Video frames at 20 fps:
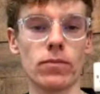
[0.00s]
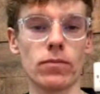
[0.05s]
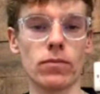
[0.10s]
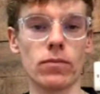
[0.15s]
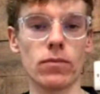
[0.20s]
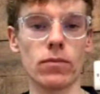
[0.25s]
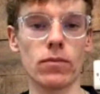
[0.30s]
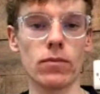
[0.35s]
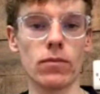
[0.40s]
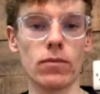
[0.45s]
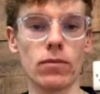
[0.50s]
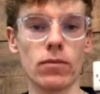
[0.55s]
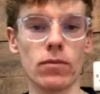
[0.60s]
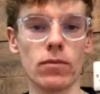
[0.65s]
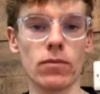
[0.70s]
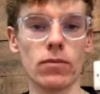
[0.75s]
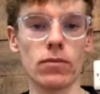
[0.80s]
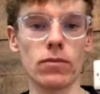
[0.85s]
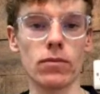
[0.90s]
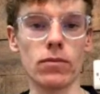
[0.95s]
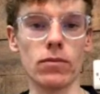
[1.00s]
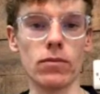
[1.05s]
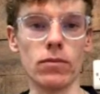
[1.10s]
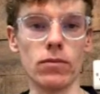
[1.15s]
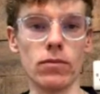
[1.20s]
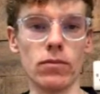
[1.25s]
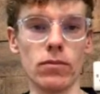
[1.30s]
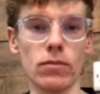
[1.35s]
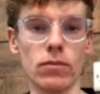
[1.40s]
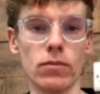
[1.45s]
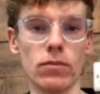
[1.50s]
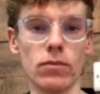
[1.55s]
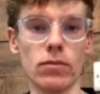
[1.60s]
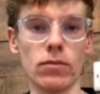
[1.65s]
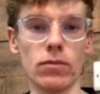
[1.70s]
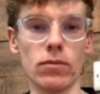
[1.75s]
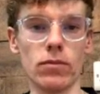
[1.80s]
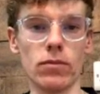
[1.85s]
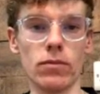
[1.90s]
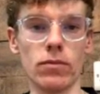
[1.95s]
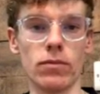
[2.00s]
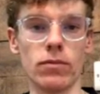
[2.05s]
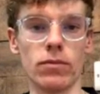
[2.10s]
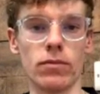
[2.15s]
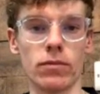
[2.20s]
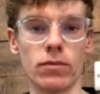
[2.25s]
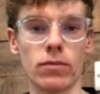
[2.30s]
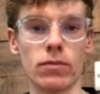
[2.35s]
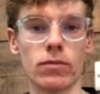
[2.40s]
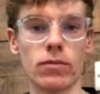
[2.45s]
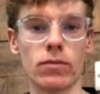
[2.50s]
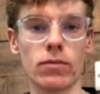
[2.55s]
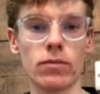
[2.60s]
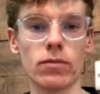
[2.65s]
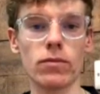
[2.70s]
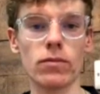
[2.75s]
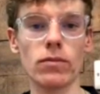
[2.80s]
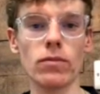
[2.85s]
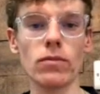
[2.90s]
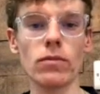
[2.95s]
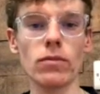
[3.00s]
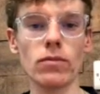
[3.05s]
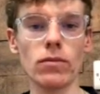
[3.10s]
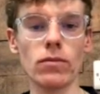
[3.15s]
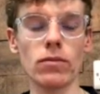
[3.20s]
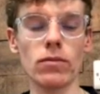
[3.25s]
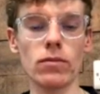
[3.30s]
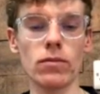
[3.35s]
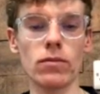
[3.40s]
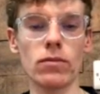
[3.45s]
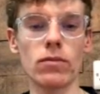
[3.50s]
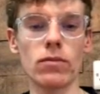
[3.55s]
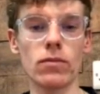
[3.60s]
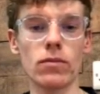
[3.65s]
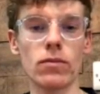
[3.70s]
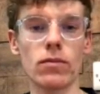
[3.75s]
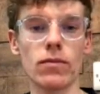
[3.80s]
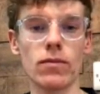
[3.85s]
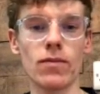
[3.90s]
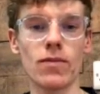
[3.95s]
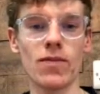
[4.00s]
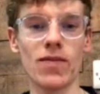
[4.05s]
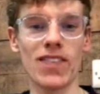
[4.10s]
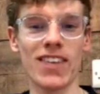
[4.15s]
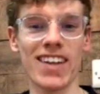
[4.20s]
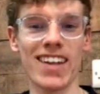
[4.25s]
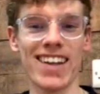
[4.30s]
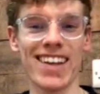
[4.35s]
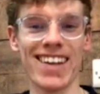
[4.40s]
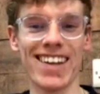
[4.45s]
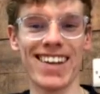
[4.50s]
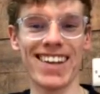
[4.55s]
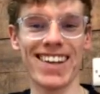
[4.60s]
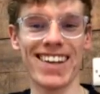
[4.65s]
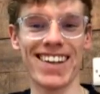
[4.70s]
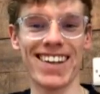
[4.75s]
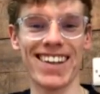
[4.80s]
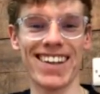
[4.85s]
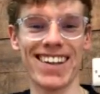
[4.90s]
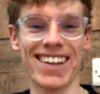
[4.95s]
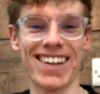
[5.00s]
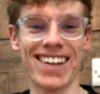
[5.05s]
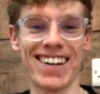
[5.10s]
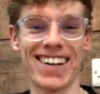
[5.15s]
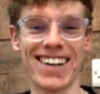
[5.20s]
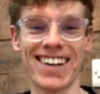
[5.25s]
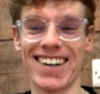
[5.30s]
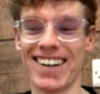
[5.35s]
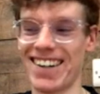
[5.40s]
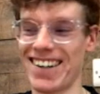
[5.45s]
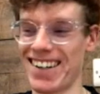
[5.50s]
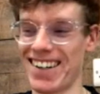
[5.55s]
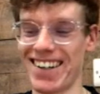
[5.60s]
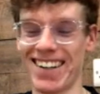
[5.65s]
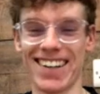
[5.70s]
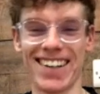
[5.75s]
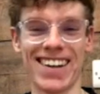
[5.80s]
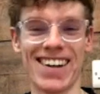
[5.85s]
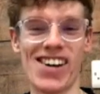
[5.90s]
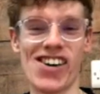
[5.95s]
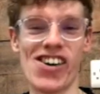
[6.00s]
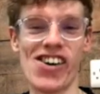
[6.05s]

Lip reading: (not speaking)